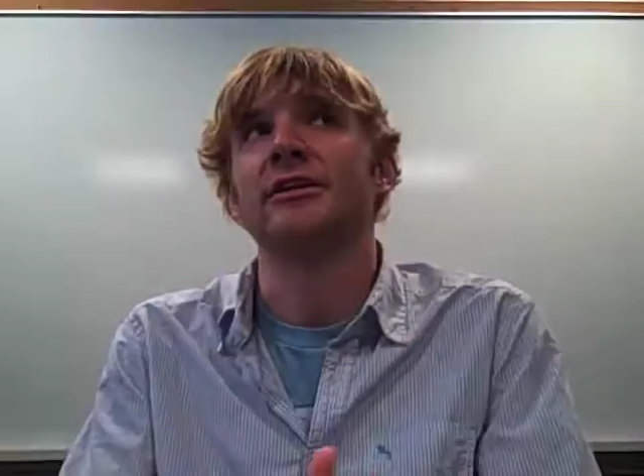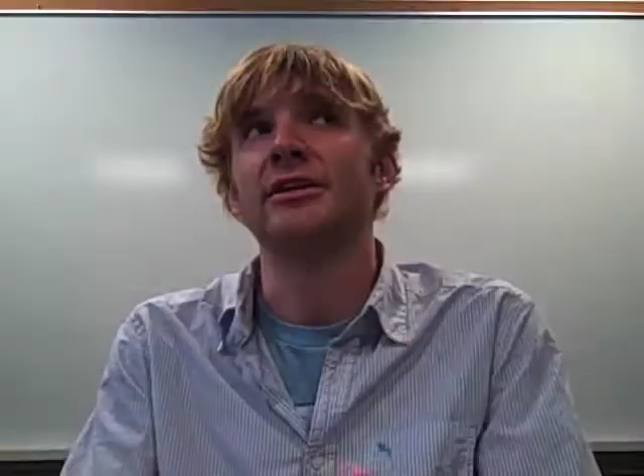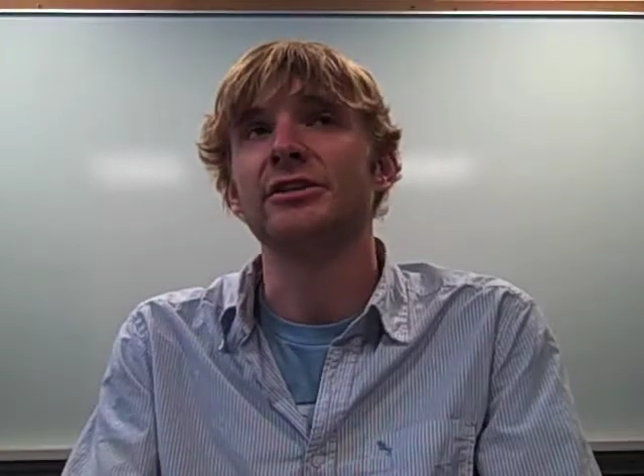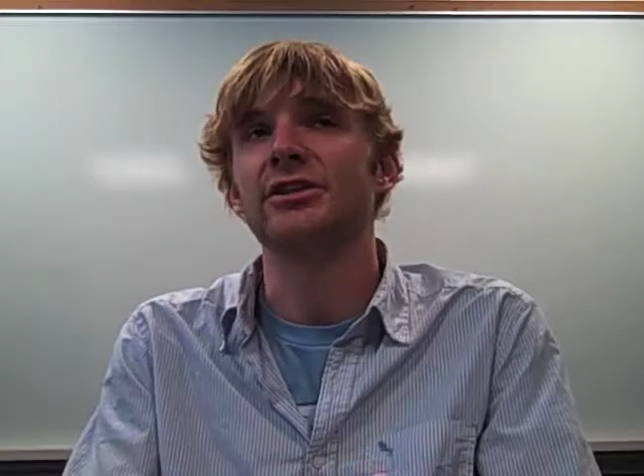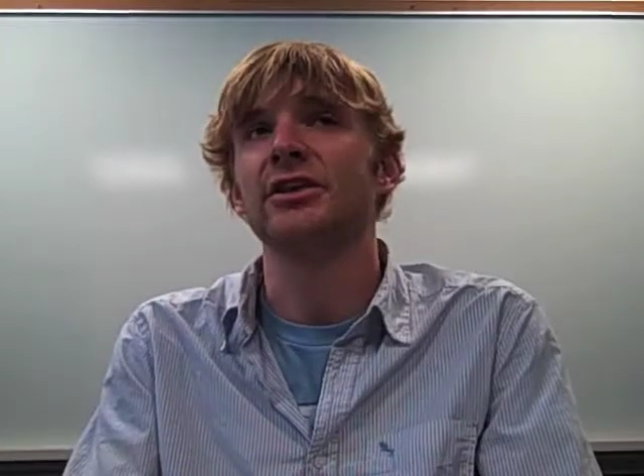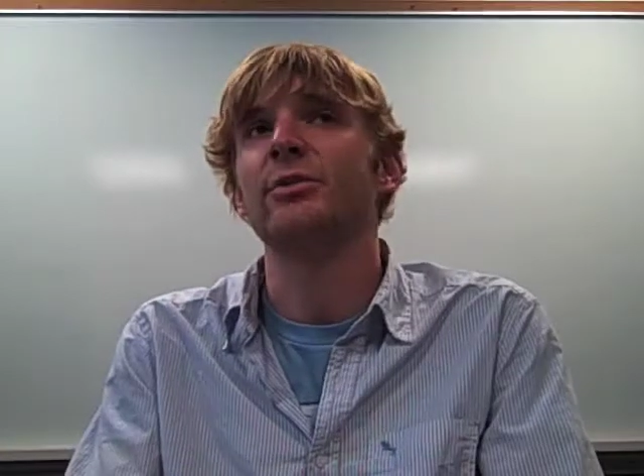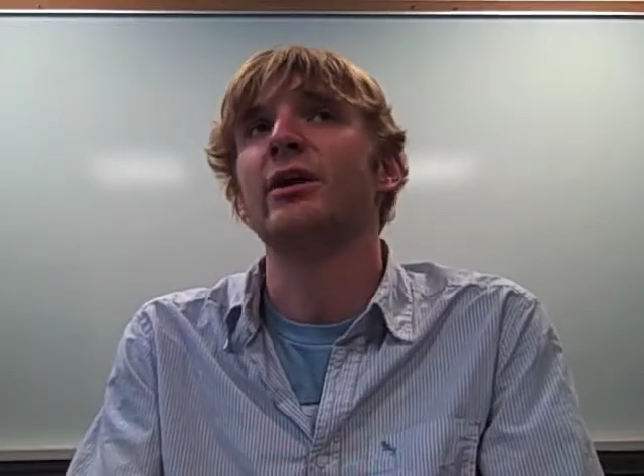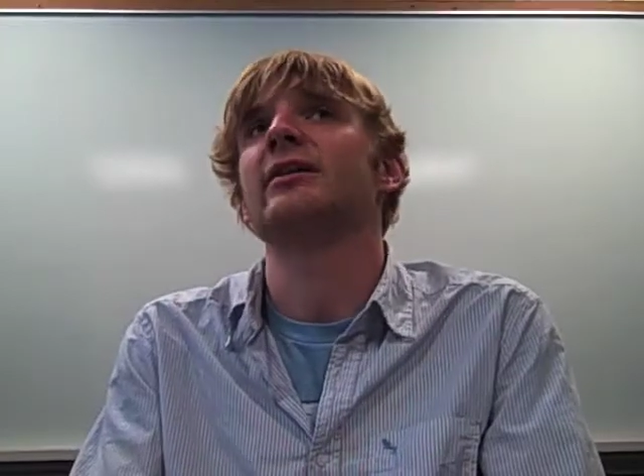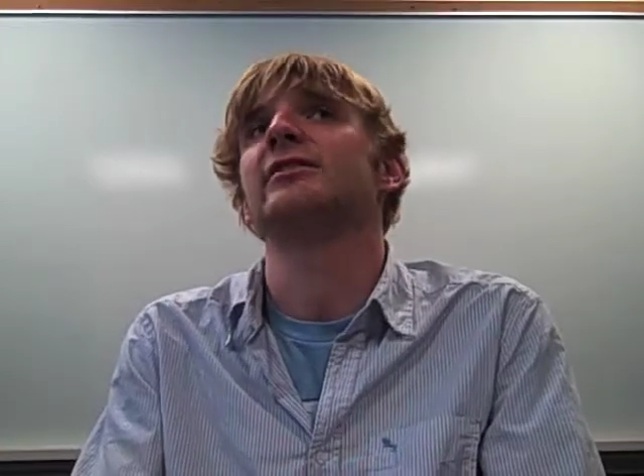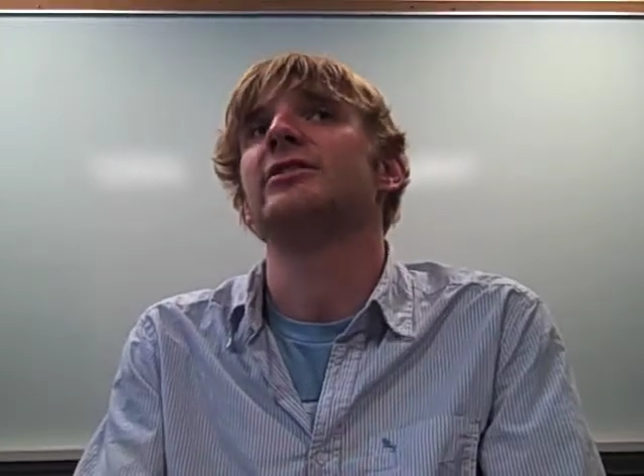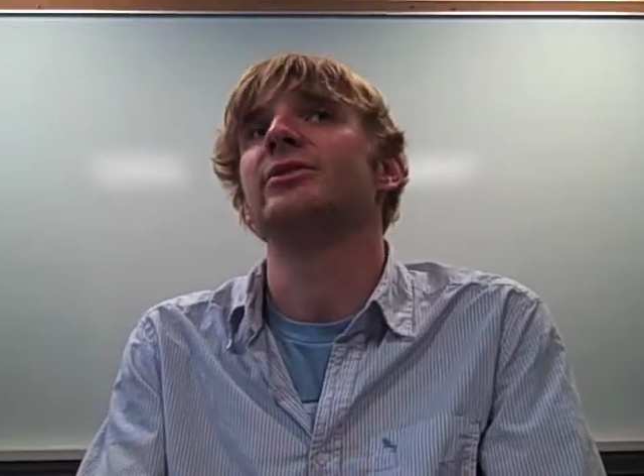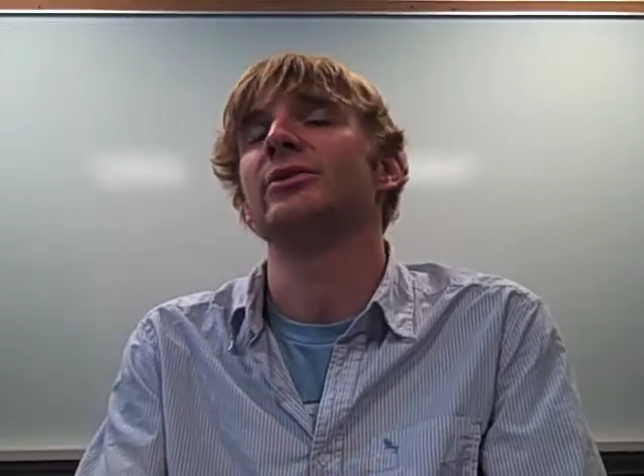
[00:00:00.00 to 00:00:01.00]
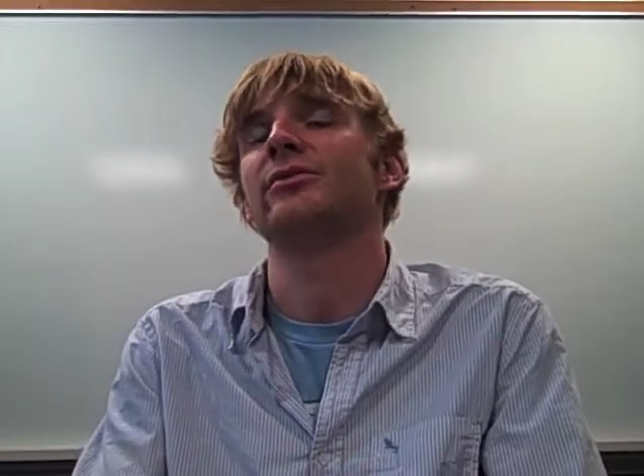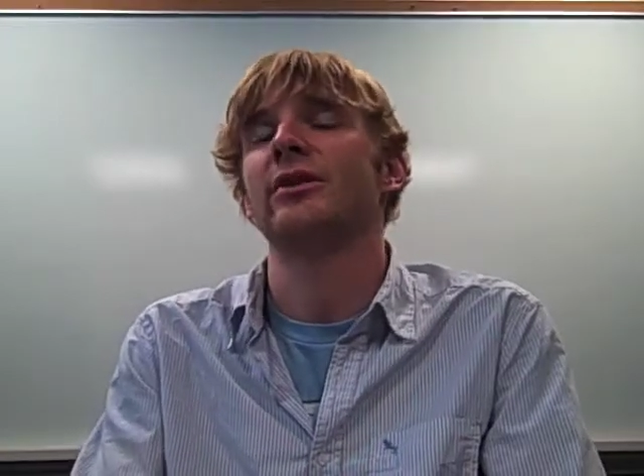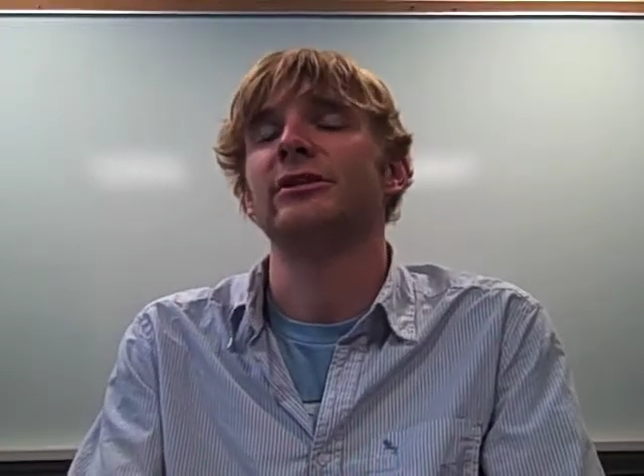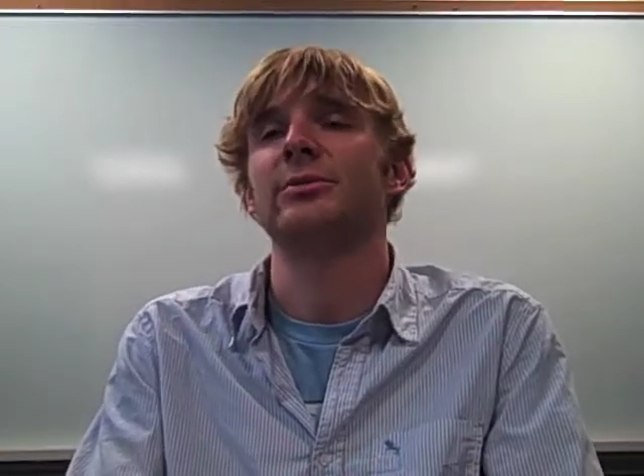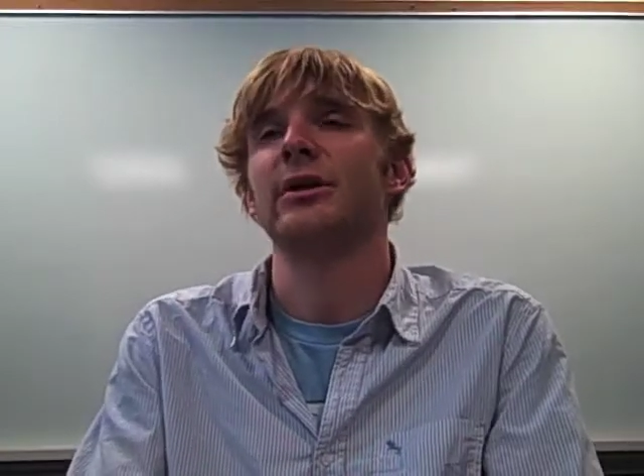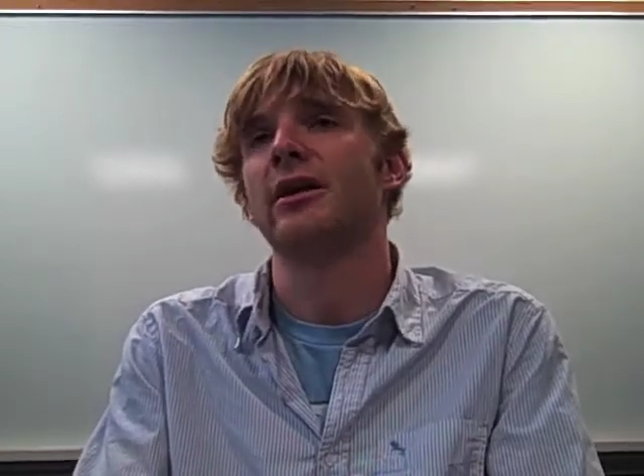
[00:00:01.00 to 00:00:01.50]
Initially wanted to do it
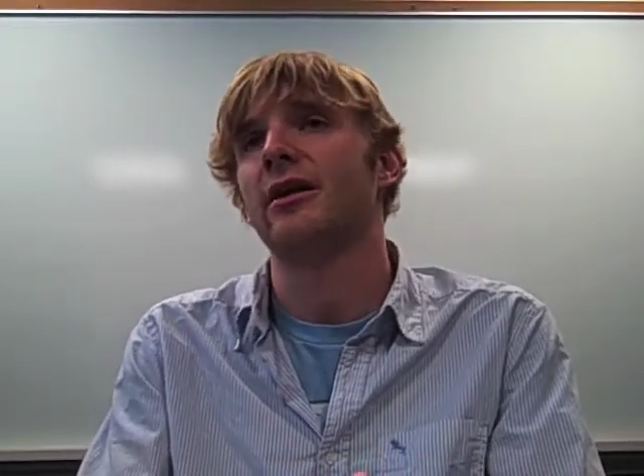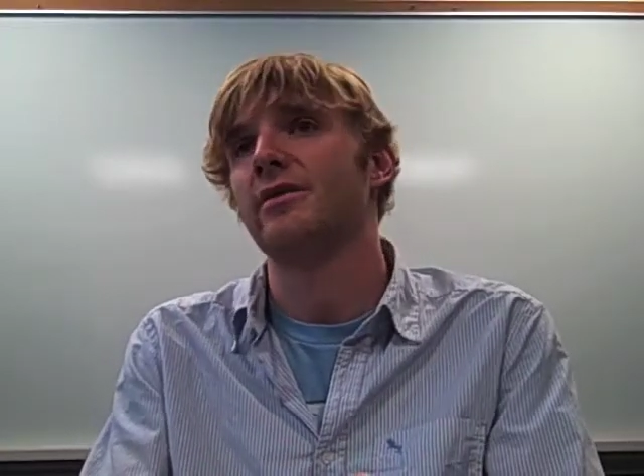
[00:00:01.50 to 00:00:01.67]
freshman year,